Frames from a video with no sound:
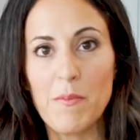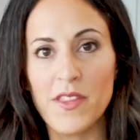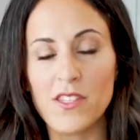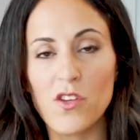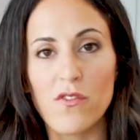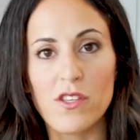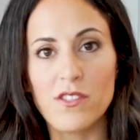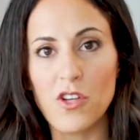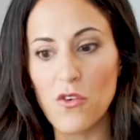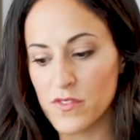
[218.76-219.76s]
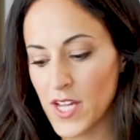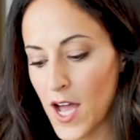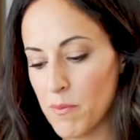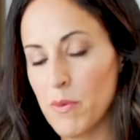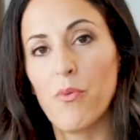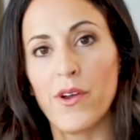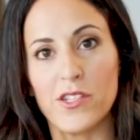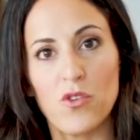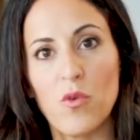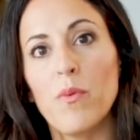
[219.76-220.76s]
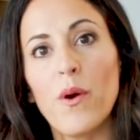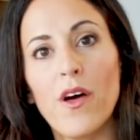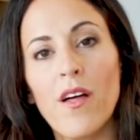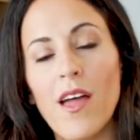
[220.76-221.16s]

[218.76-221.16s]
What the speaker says: put this over the stove top, bring it to a boil,